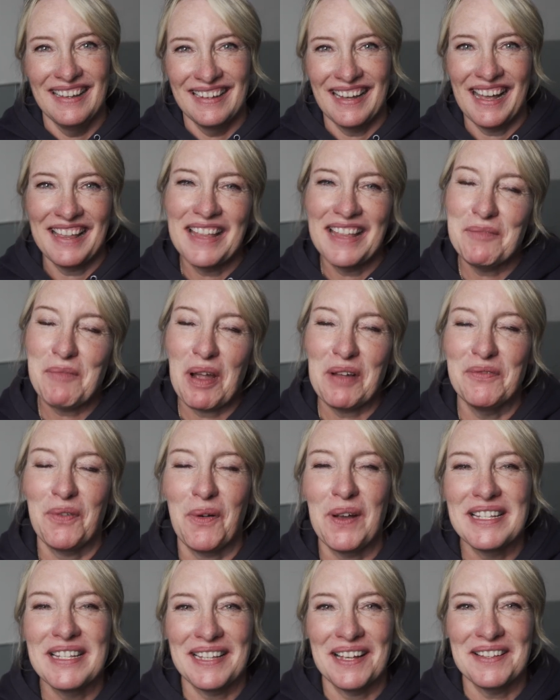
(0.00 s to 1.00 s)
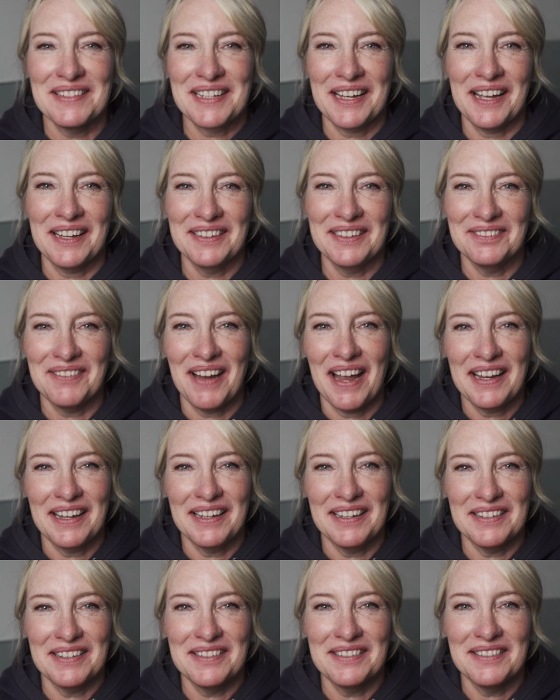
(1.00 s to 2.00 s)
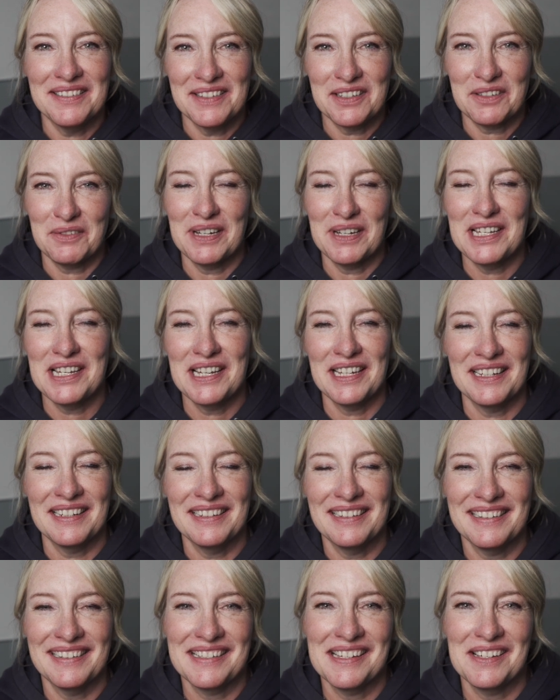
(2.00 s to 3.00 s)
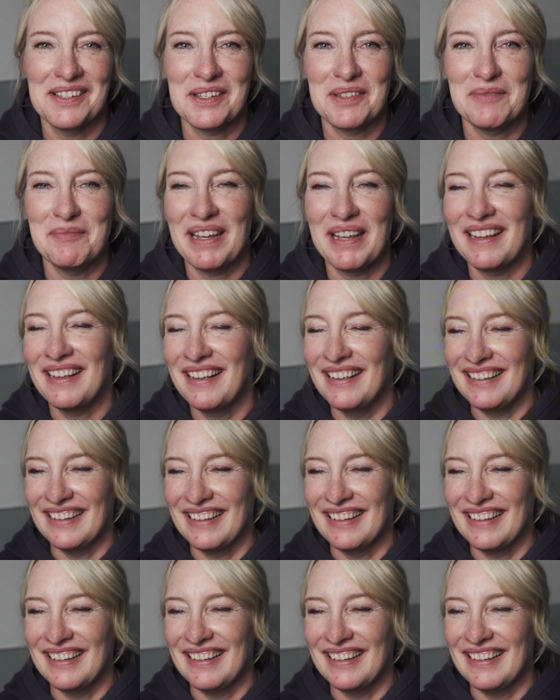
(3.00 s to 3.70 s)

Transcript: I think my voice sounds kind of ragged and screechy. Is it just me?